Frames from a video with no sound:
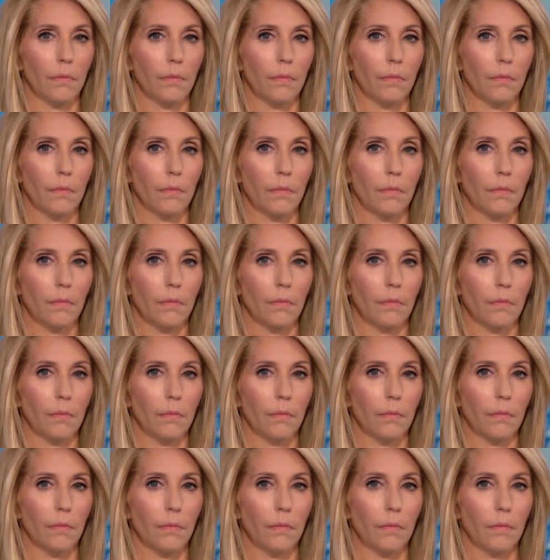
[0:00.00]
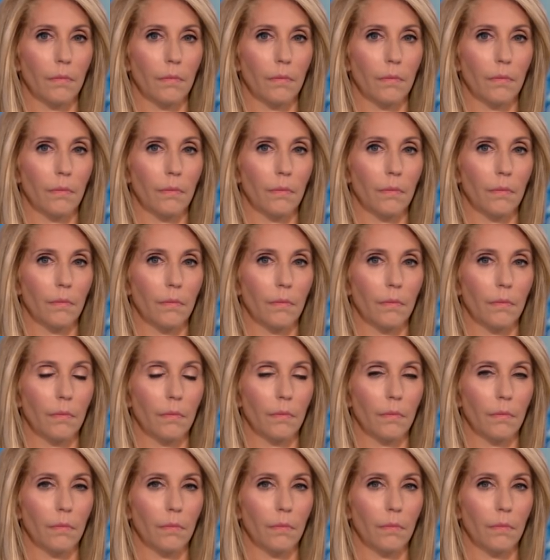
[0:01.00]

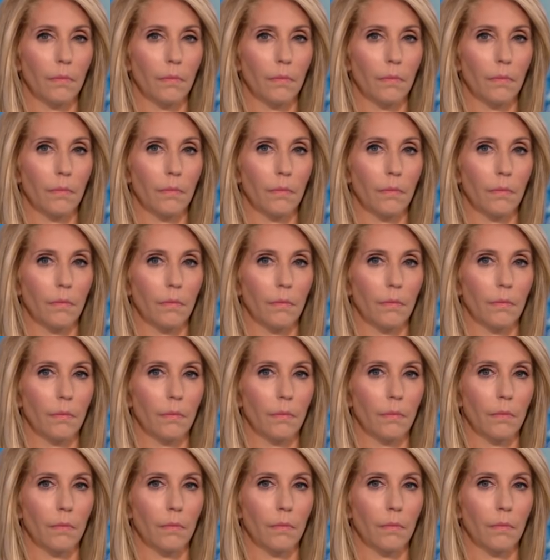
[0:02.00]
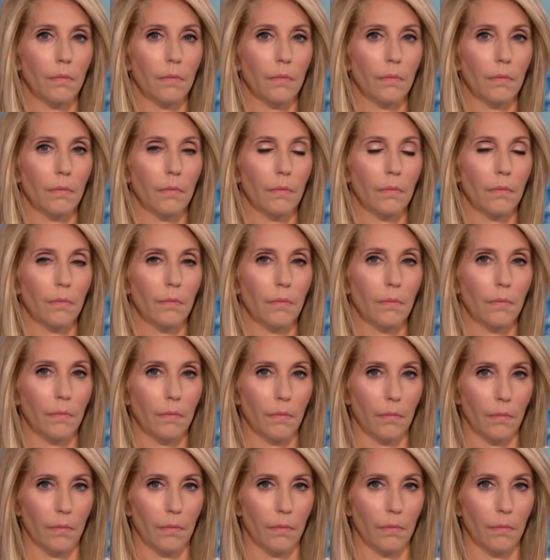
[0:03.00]

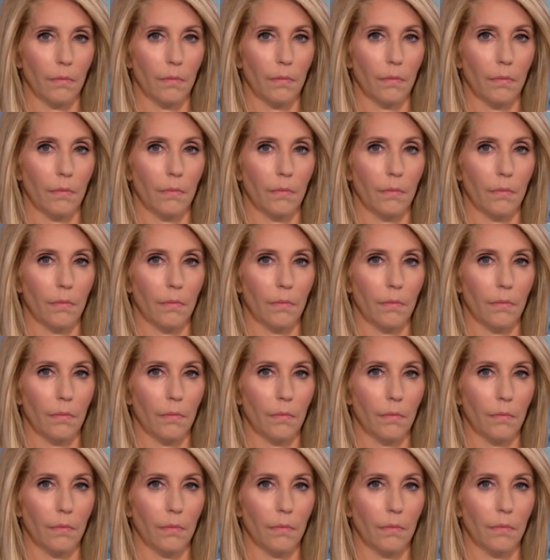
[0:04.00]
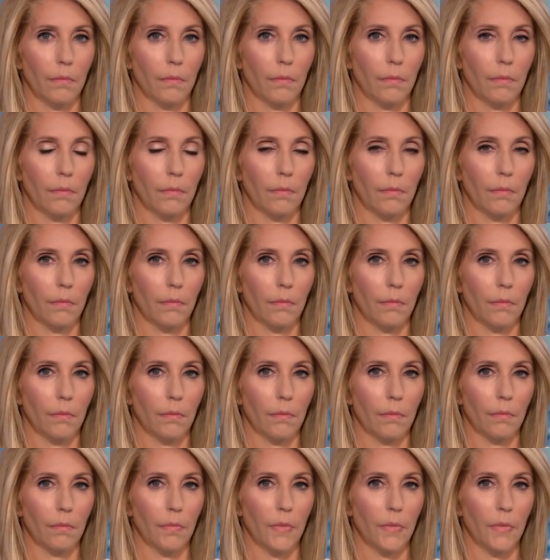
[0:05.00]
[no speech]